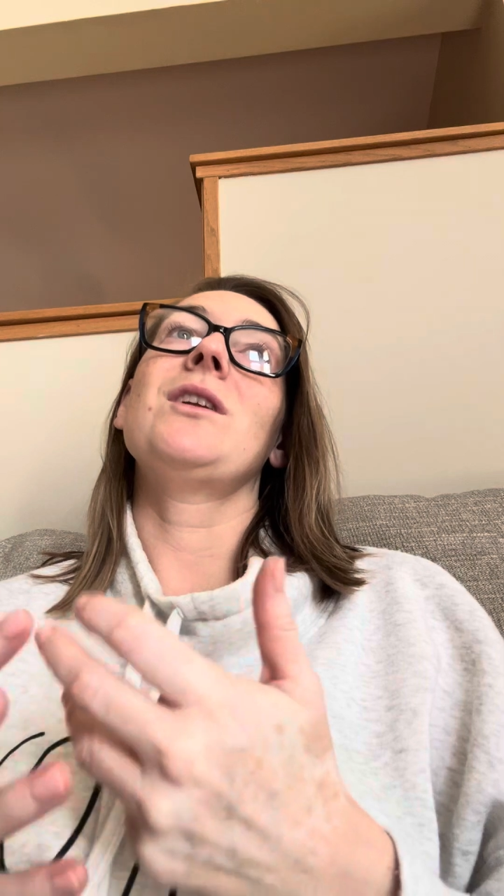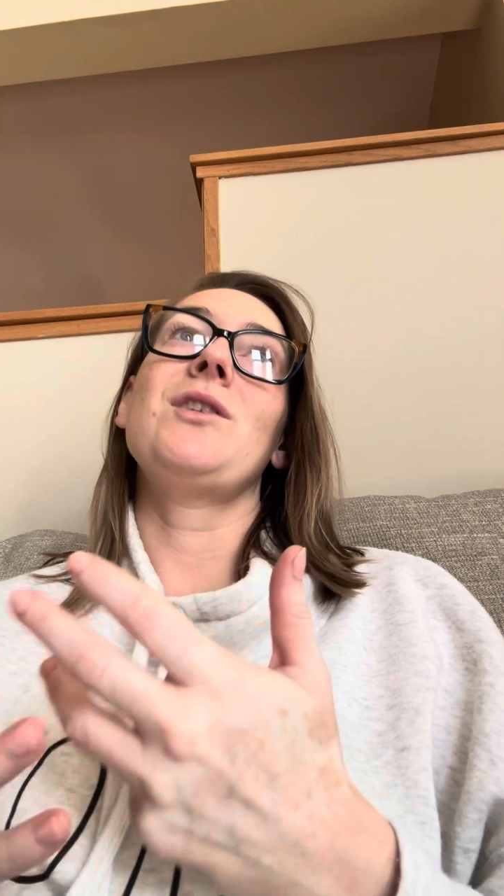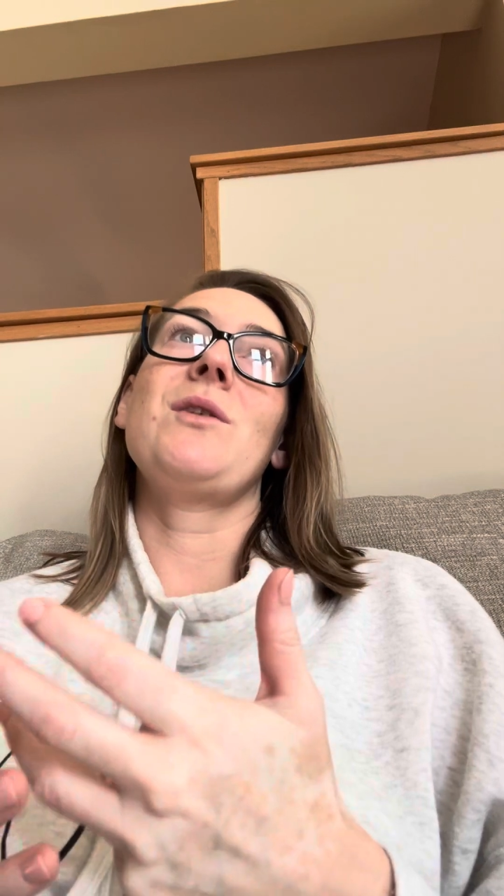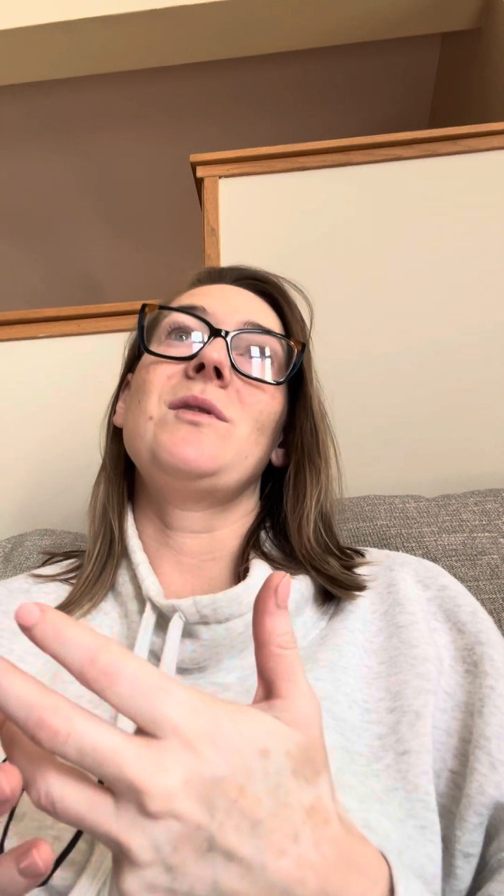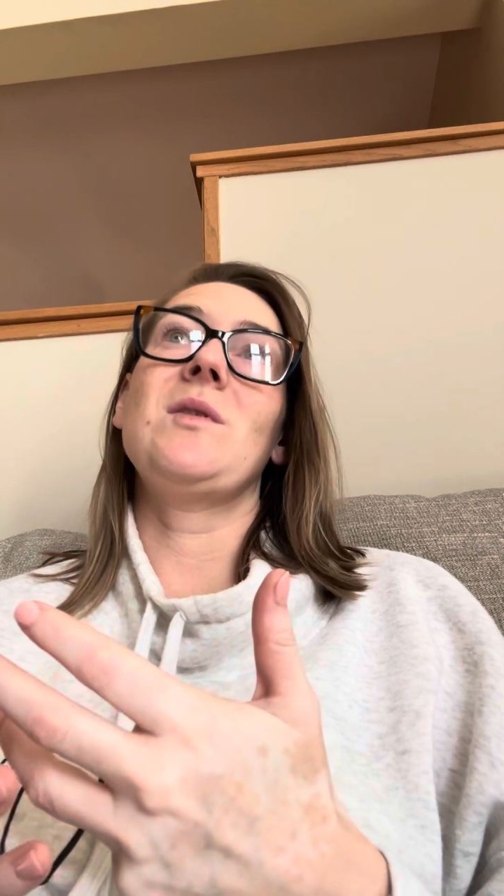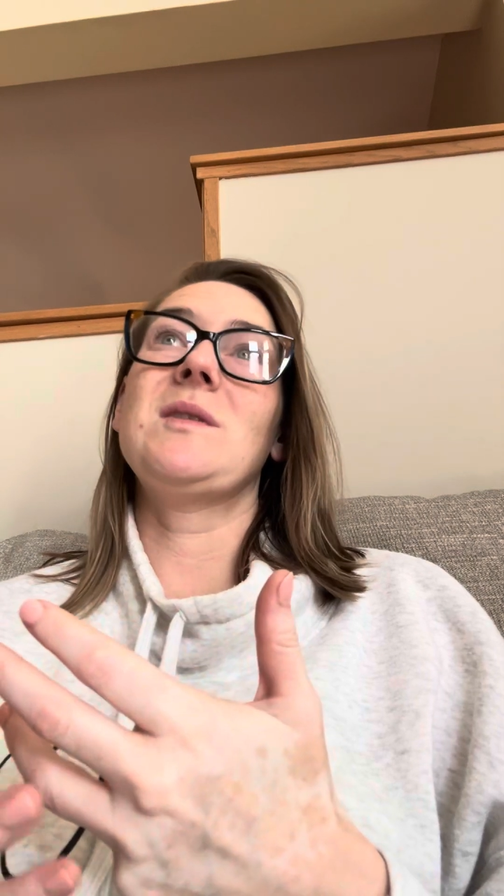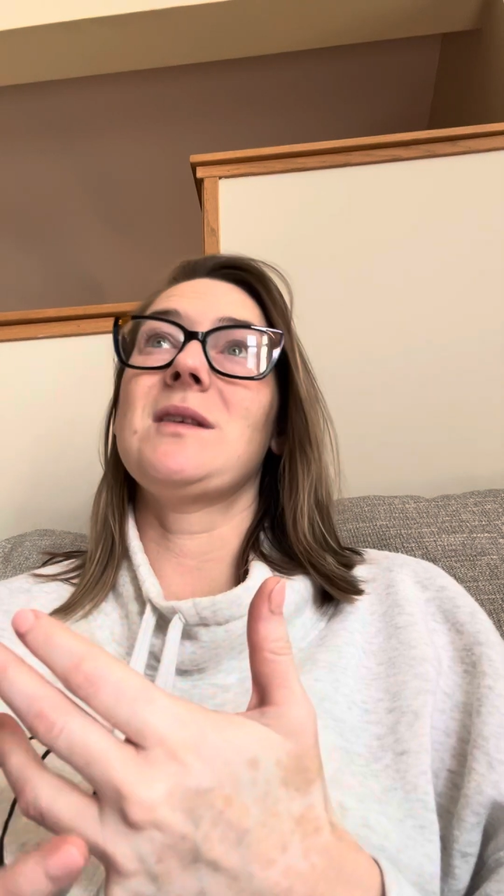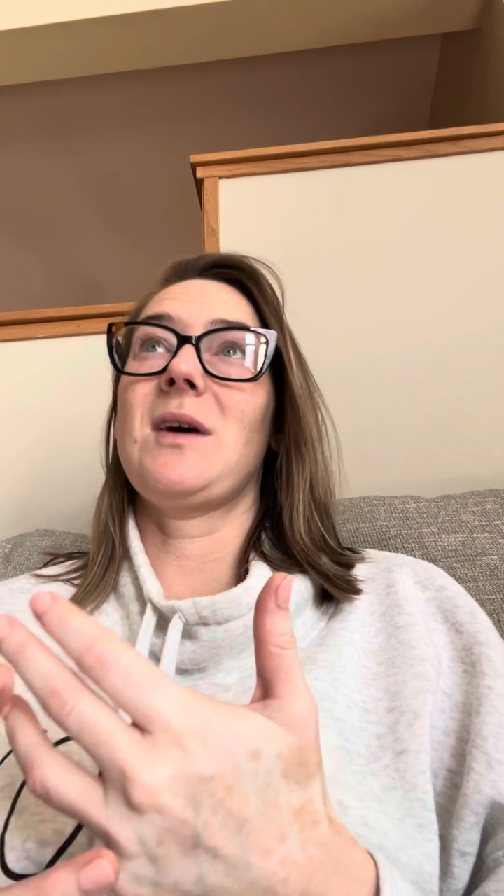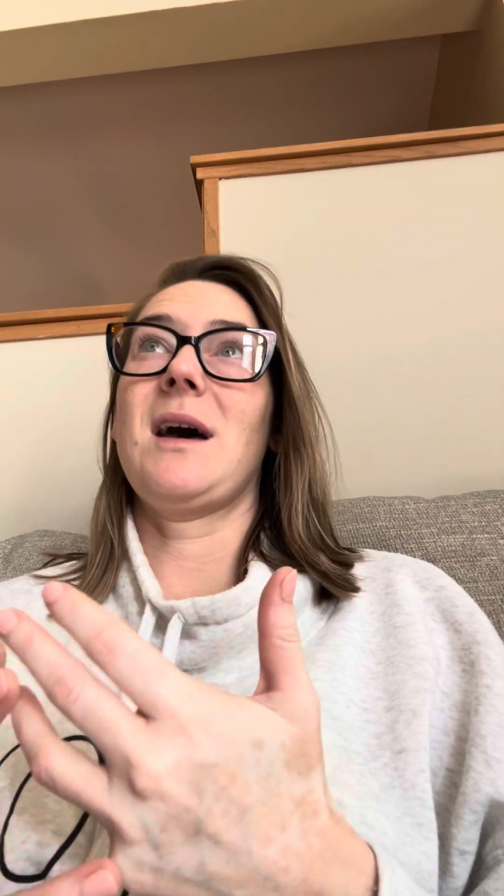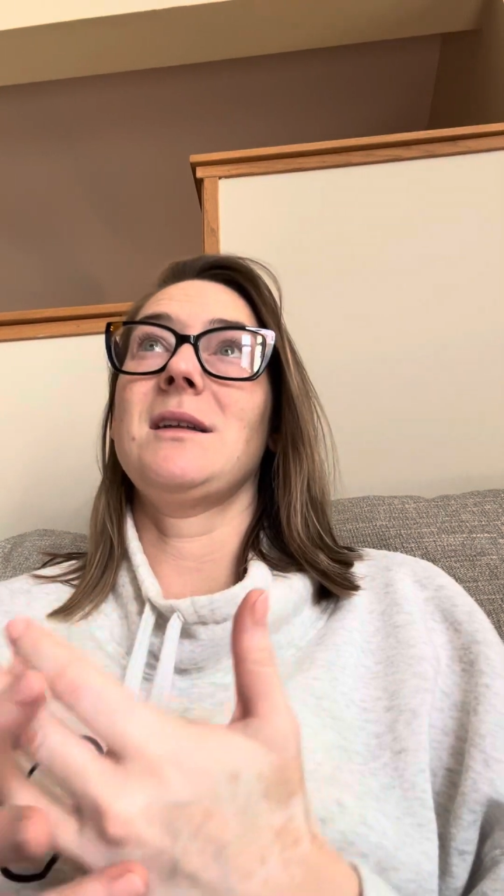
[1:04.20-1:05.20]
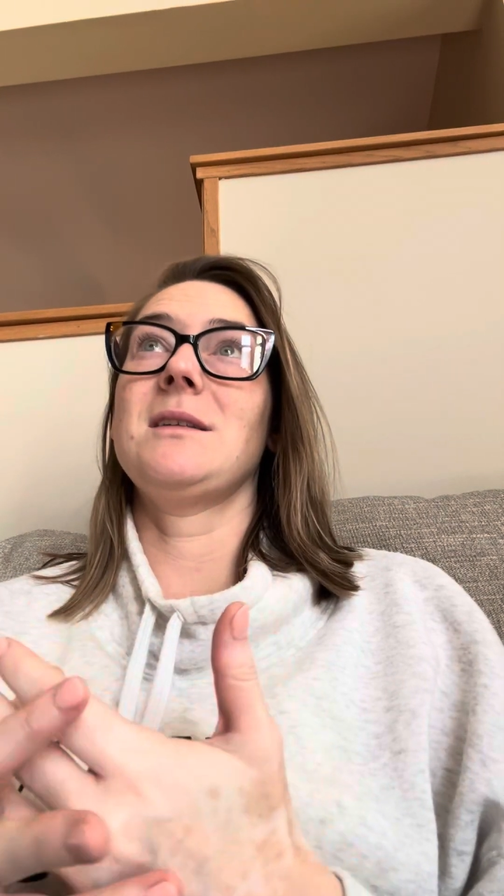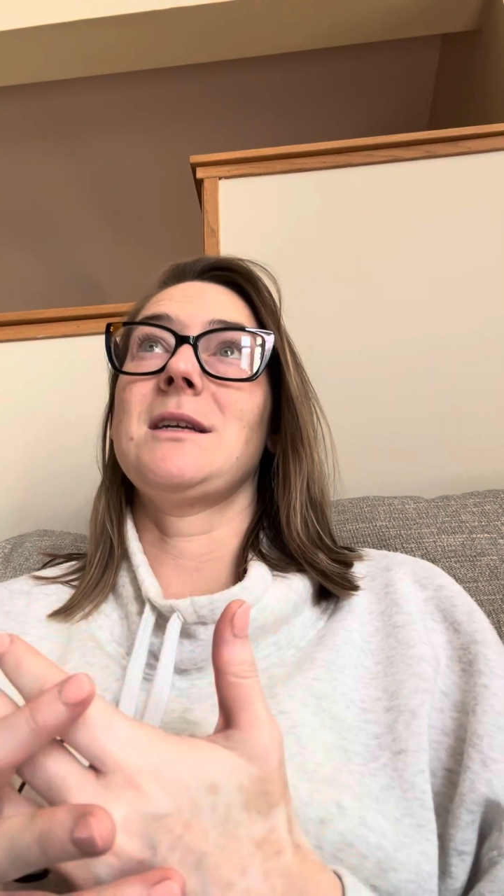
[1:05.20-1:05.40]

notice that